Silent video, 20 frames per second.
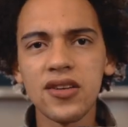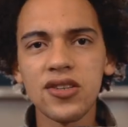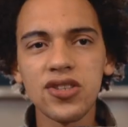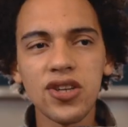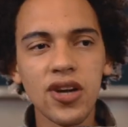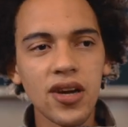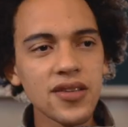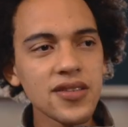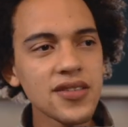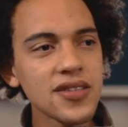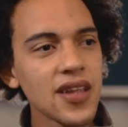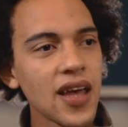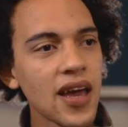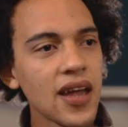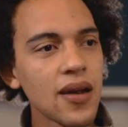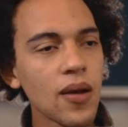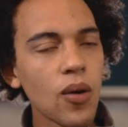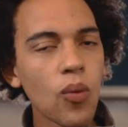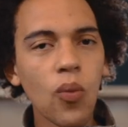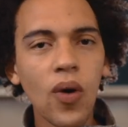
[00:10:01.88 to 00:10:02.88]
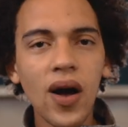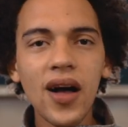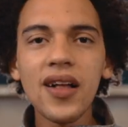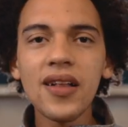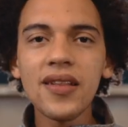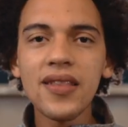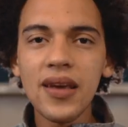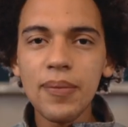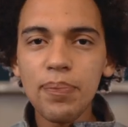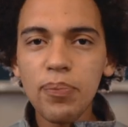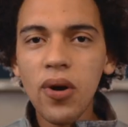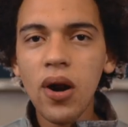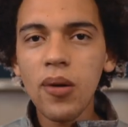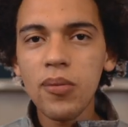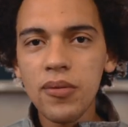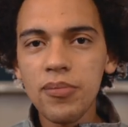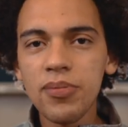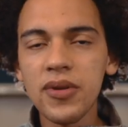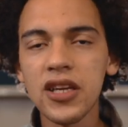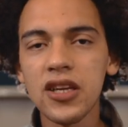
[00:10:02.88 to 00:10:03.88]
shots that, while they
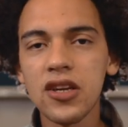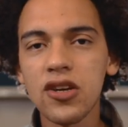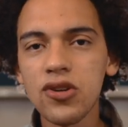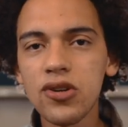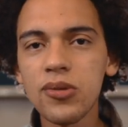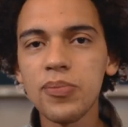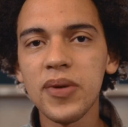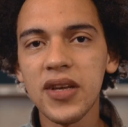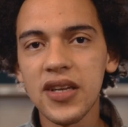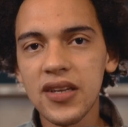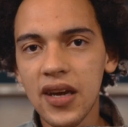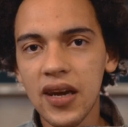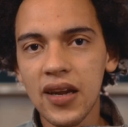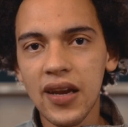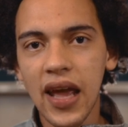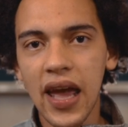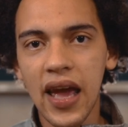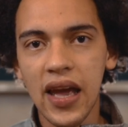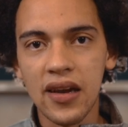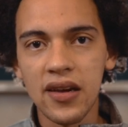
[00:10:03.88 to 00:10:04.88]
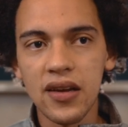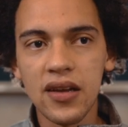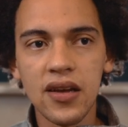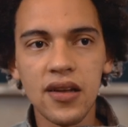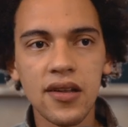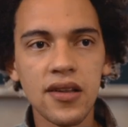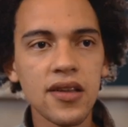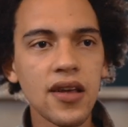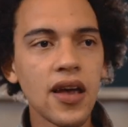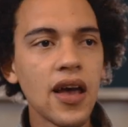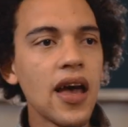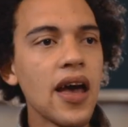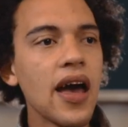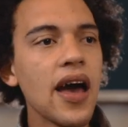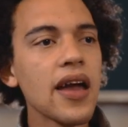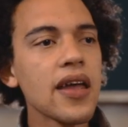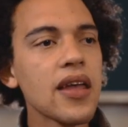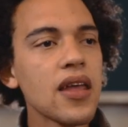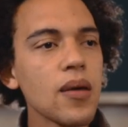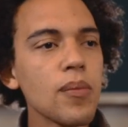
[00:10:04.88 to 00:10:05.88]
probably could be done handheld,
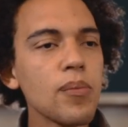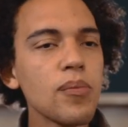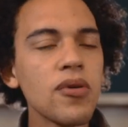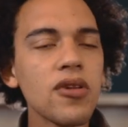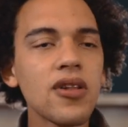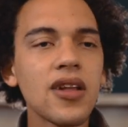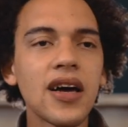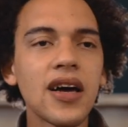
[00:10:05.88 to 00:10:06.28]
a gimbal